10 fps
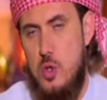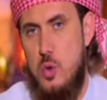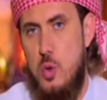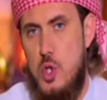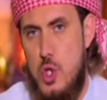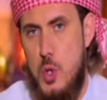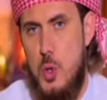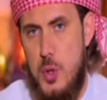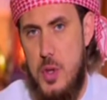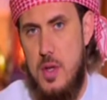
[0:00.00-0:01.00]
to
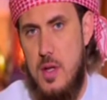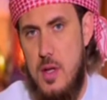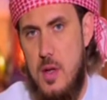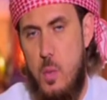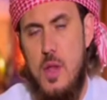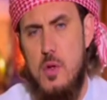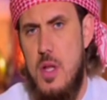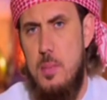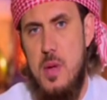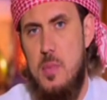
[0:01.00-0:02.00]
truth, what do
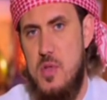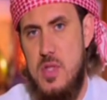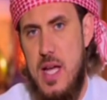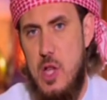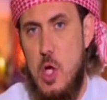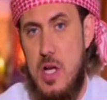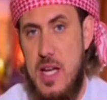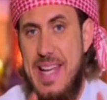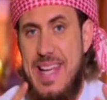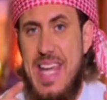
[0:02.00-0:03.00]
the people say? Look,
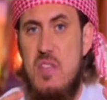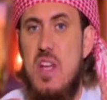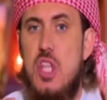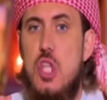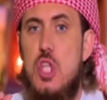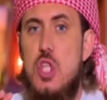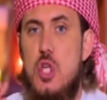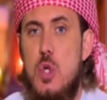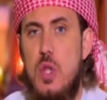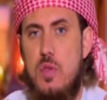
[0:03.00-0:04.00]
even
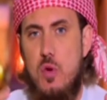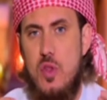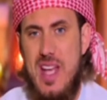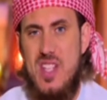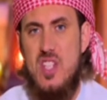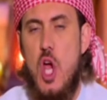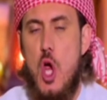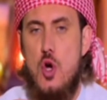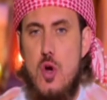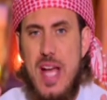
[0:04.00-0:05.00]
truthfulness,
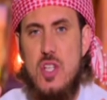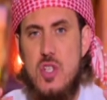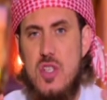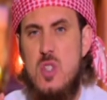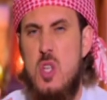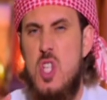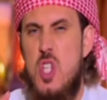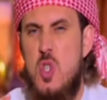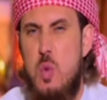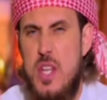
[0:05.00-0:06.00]
righteousness
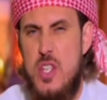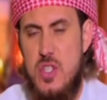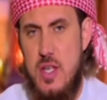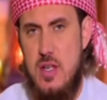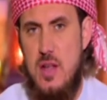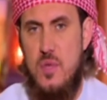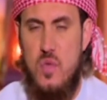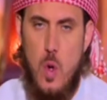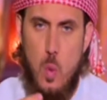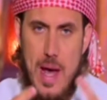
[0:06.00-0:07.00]
was twisted
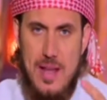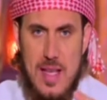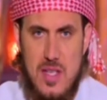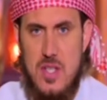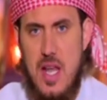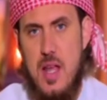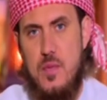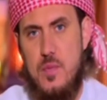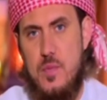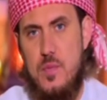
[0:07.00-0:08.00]
the way they say,
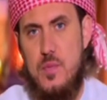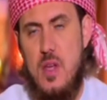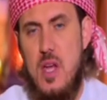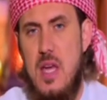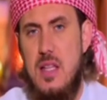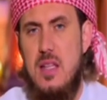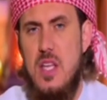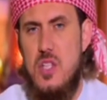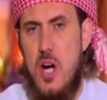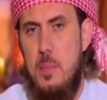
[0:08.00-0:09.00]
that
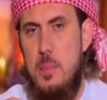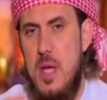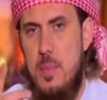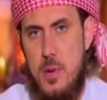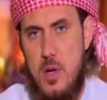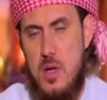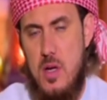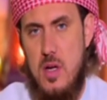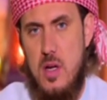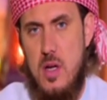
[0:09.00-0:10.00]
these are people